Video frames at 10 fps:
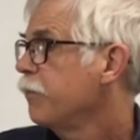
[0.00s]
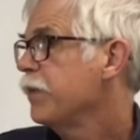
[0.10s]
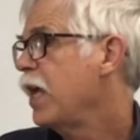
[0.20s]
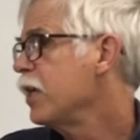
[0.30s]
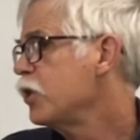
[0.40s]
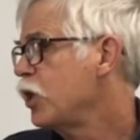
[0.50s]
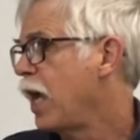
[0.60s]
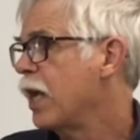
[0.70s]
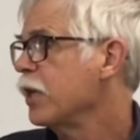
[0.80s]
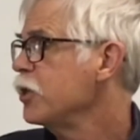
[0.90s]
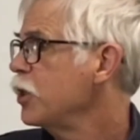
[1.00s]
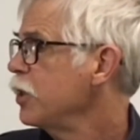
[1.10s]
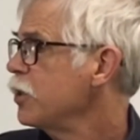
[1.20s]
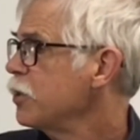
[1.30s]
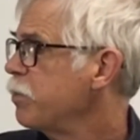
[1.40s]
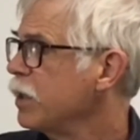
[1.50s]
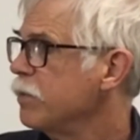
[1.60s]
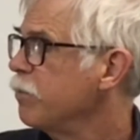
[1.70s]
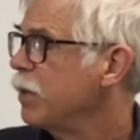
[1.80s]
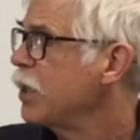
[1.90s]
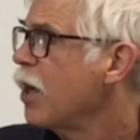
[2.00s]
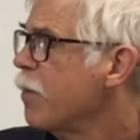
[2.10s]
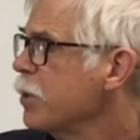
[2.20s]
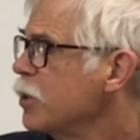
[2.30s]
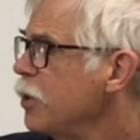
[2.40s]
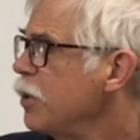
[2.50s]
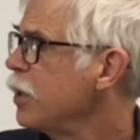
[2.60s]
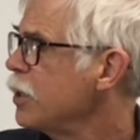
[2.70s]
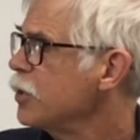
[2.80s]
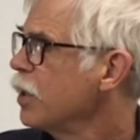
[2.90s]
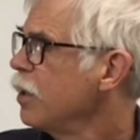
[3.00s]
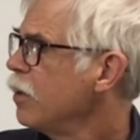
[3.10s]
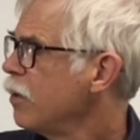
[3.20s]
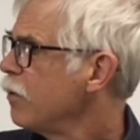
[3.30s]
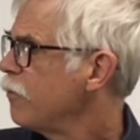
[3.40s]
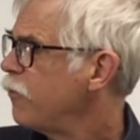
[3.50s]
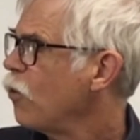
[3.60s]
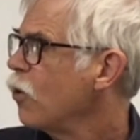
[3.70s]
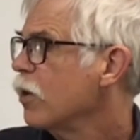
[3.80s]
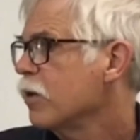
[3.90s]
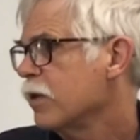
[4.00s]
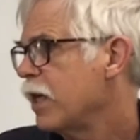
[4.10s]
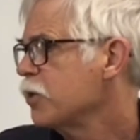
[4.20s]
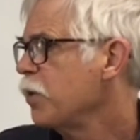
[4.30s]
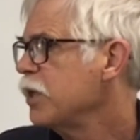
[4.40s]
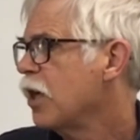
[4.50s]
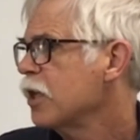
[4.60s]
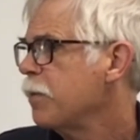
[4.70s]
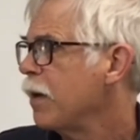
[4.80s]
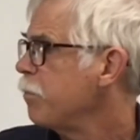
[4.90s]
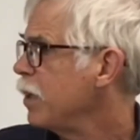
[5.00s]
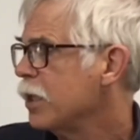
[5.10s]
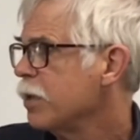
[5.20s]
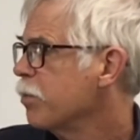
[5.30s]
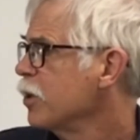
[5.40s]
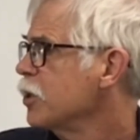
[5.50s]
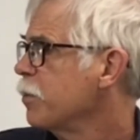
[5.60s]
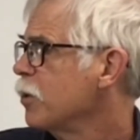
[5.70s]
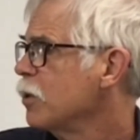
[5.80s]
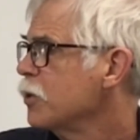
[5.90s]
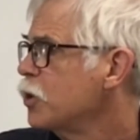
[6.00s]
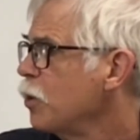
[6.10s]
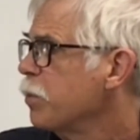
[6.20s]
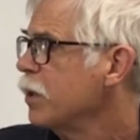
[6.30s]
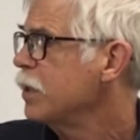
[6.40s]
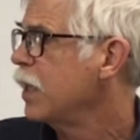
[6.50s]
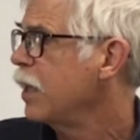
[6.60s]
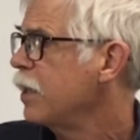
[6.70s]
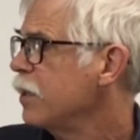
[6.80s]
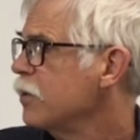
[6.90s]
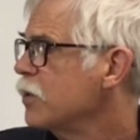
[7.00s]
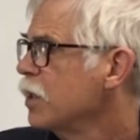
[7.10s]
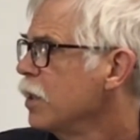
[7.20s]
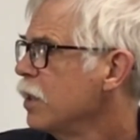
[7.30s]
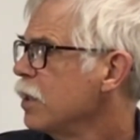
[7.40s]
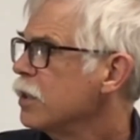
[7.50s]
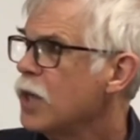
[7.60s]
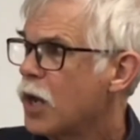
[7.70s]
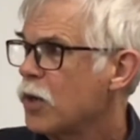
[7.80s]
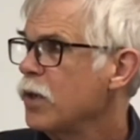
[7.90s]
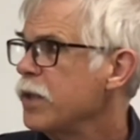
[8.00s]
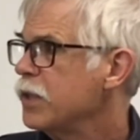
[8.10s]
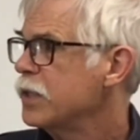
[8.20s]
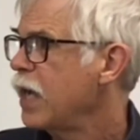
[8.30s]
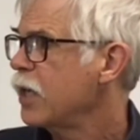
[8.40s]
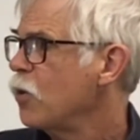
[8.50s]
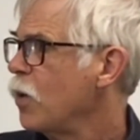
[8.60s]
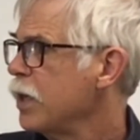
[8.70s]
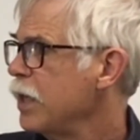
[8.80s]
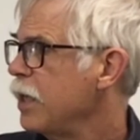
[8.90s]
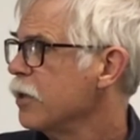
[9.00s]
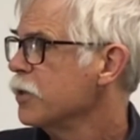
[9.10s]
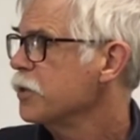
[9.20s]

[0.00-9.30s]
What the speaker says: and challenges, but the opportunities for, as we talked about, building principals, superintendents, not only the tech coordinators,